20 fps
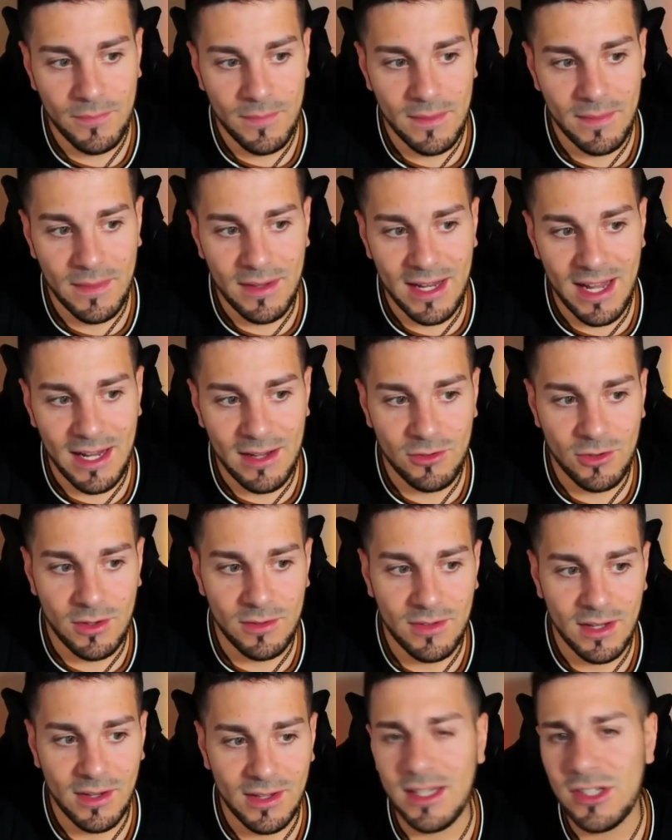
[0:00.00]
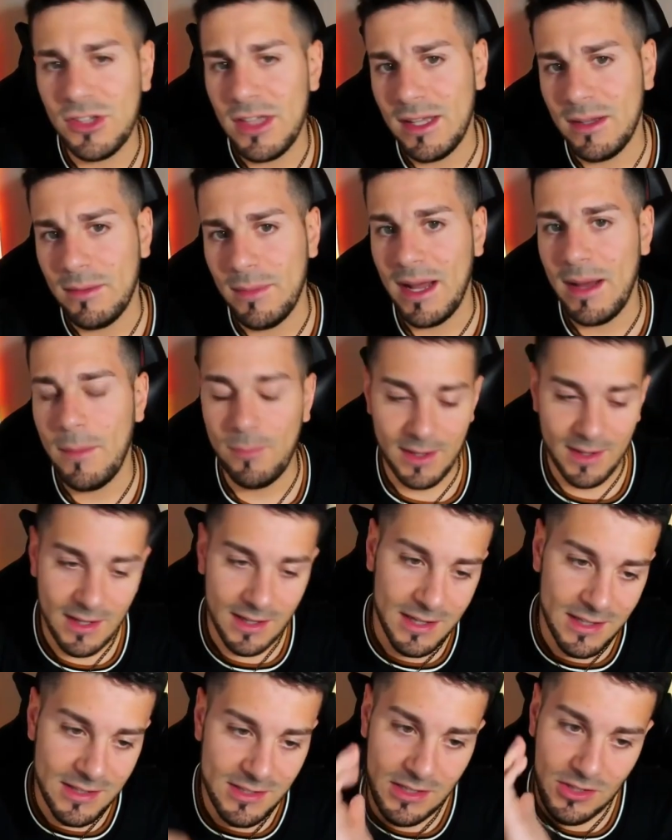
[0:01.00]
The a3 variation, in my
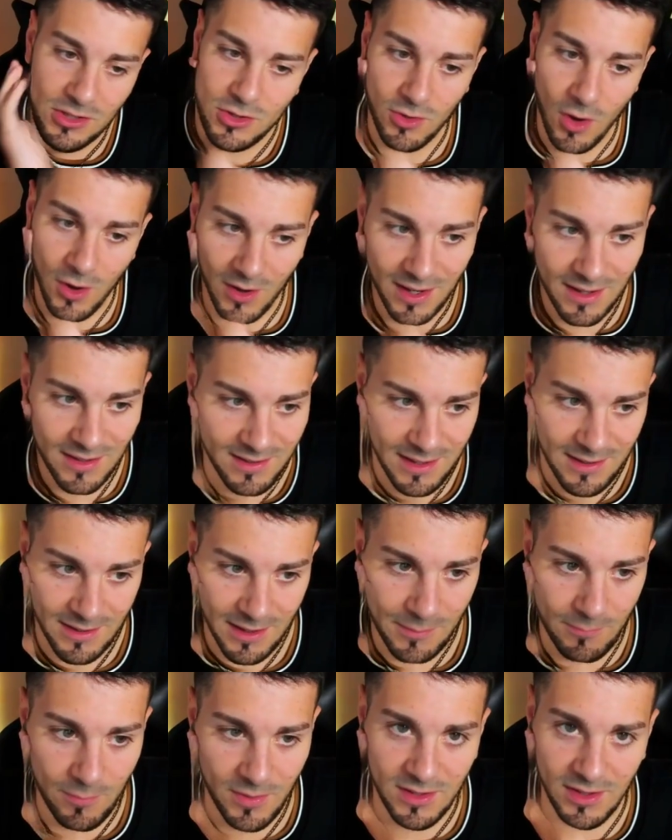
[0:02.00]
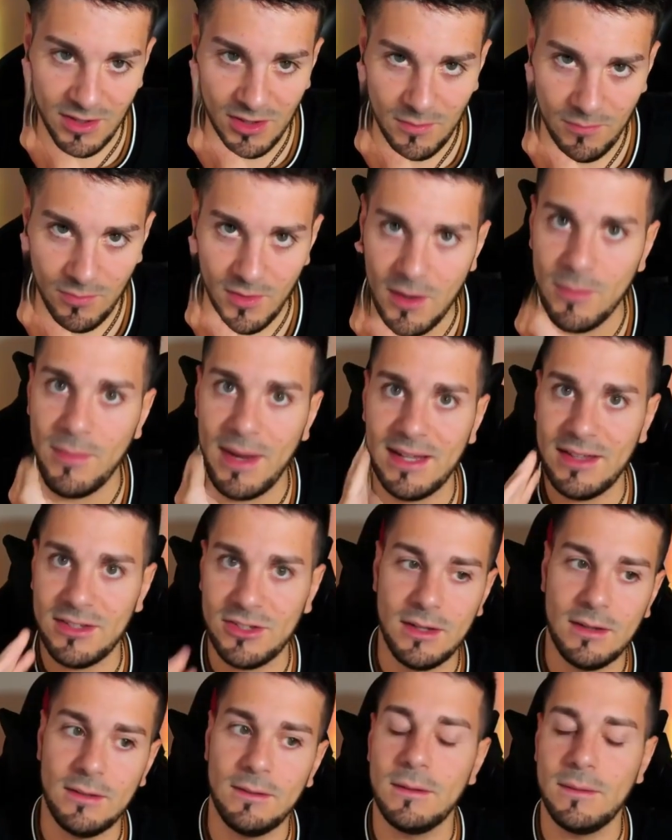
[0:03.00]
opinion, is the strongest in position for a
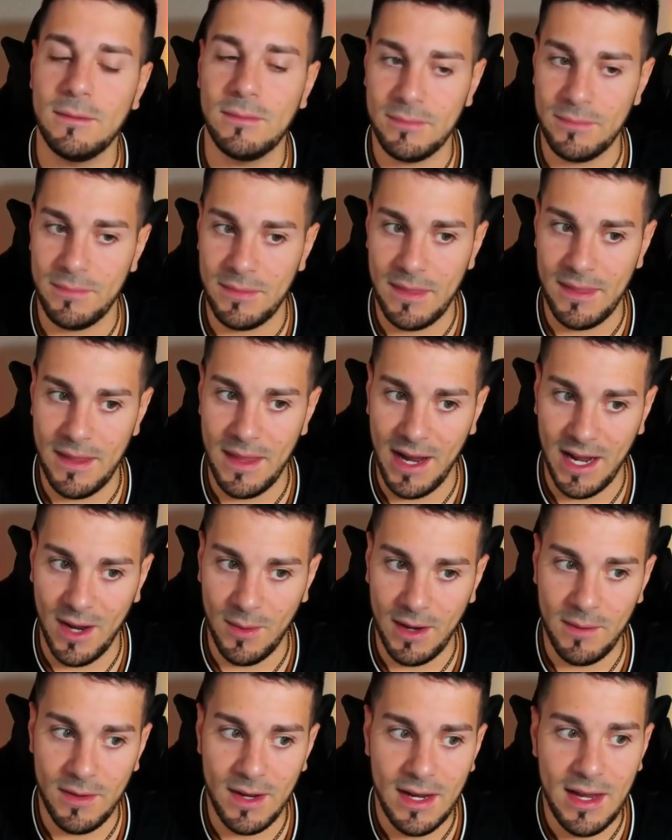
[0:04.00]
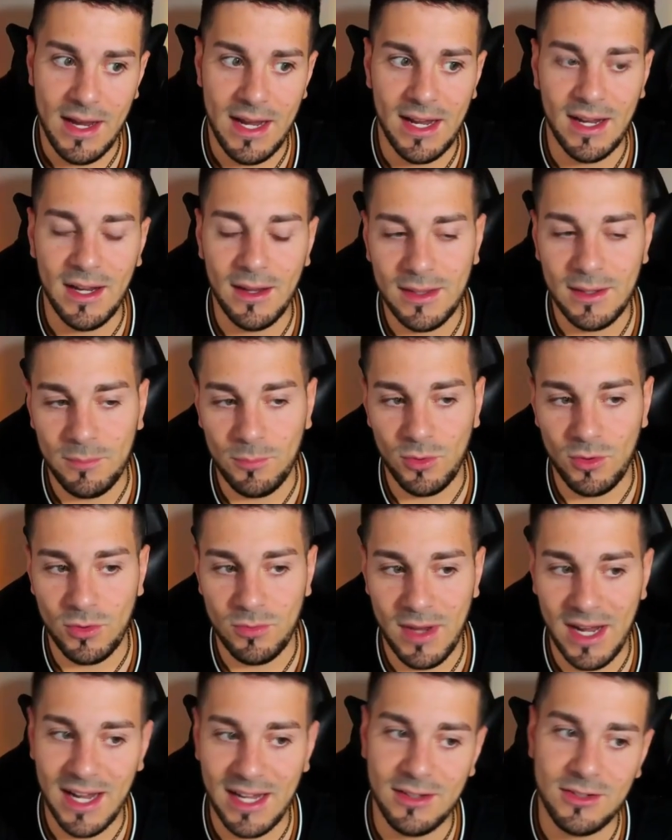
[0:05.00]
master. However, the move
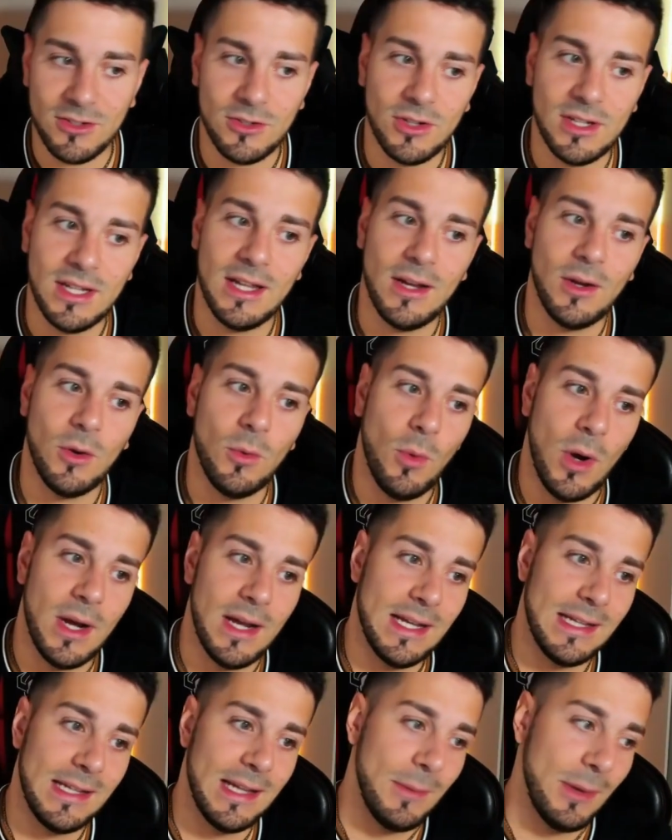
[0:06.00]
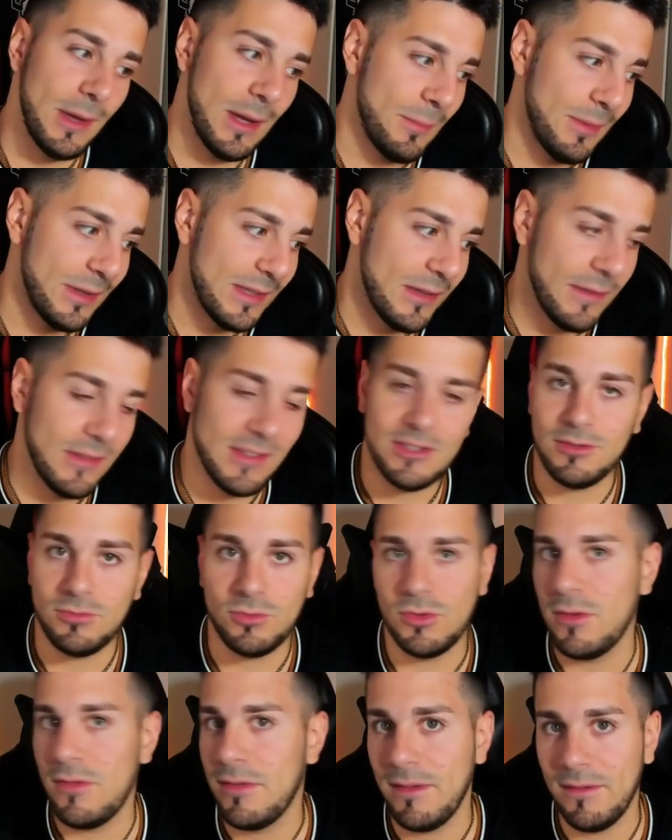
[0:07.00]
a3, what is the purpose of this
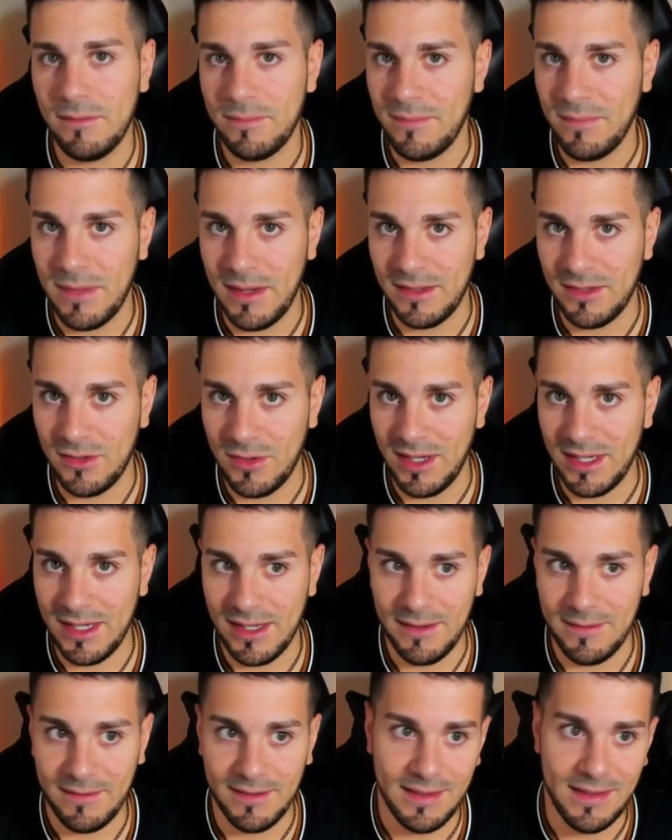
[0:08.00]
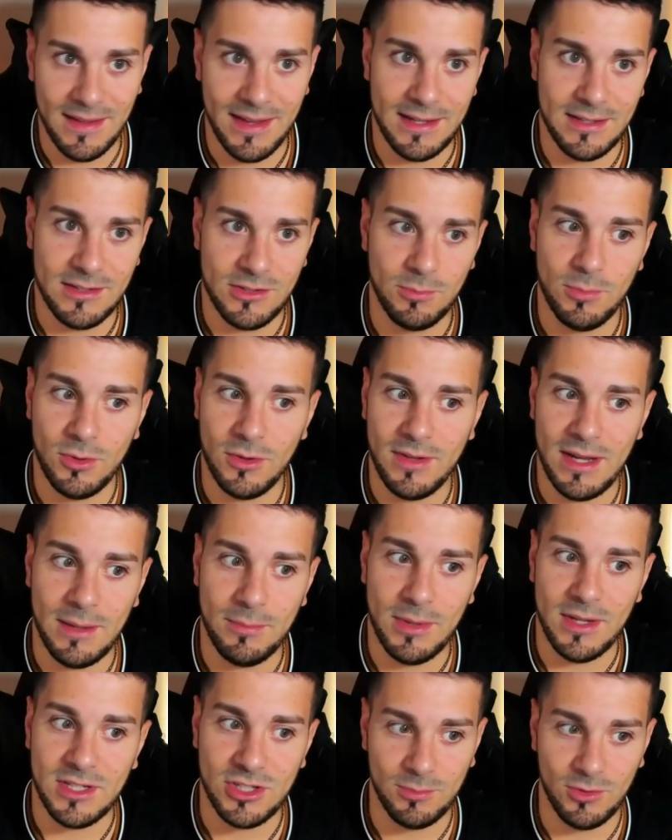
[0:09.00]
move? A3, it's to prevent
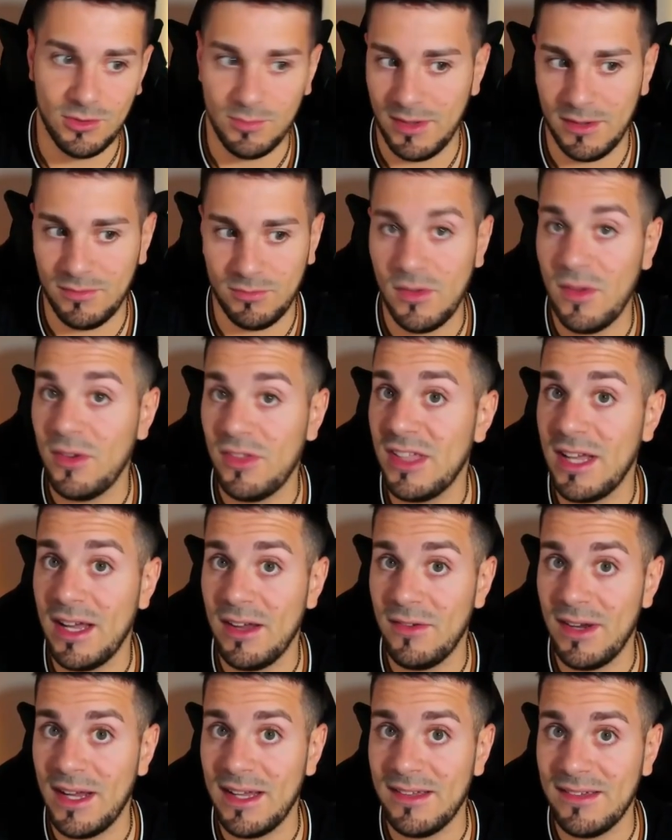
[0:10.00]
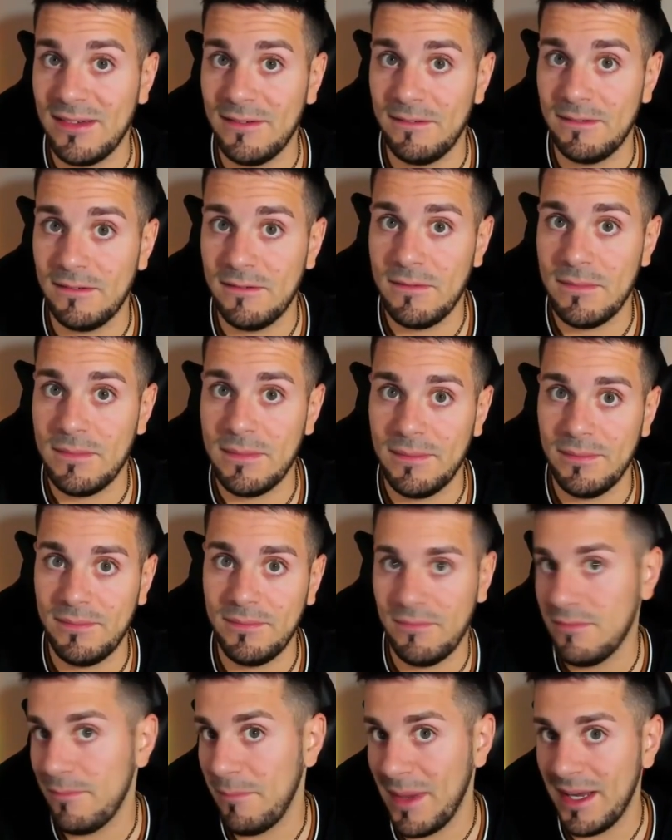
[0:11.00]
bishop to b4 check, right?
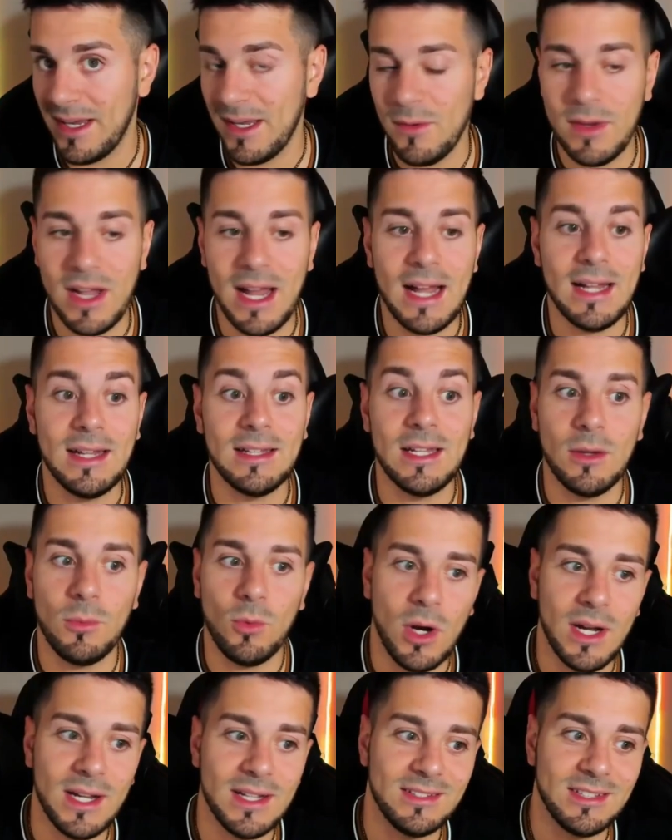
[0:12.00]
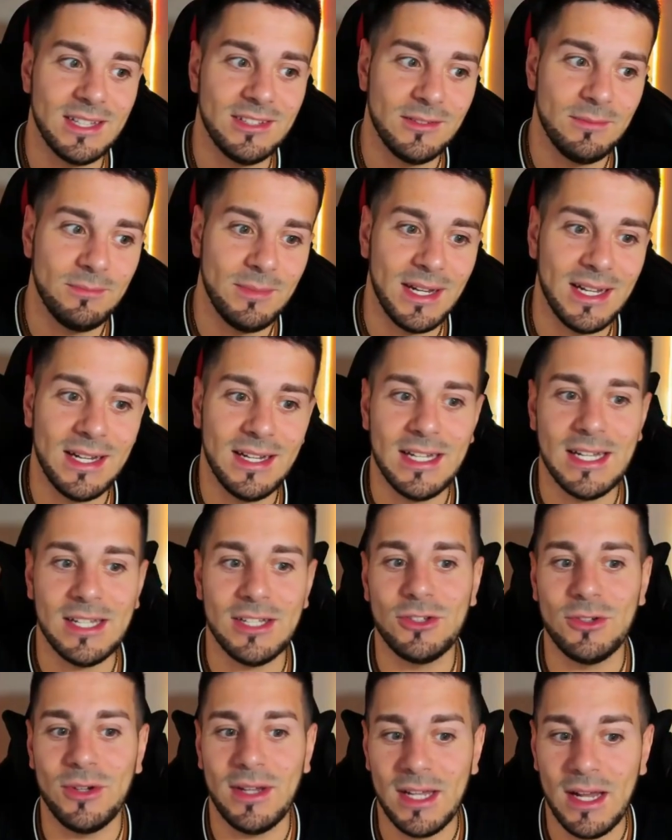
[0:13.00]
But in reality, white doesn't play
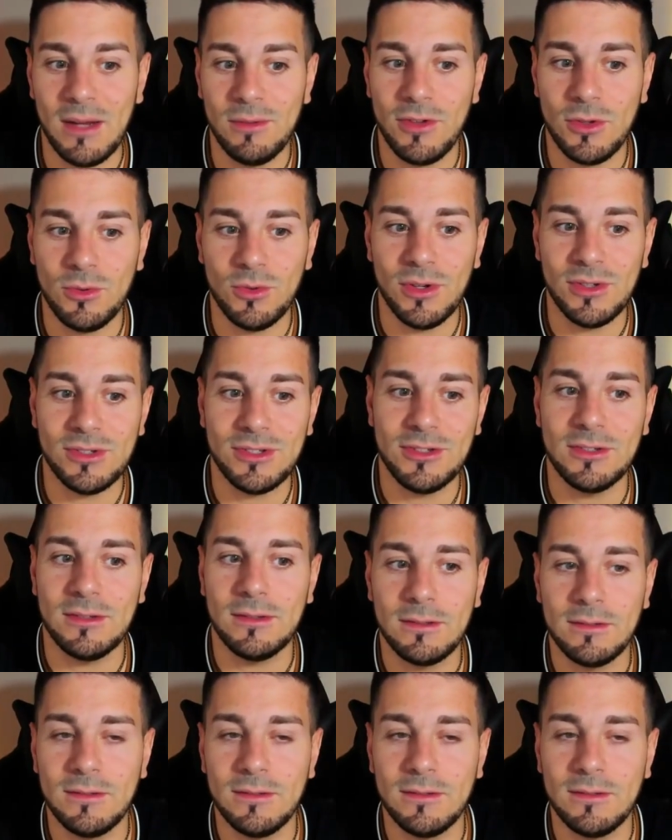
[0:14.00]
e3 afterwards.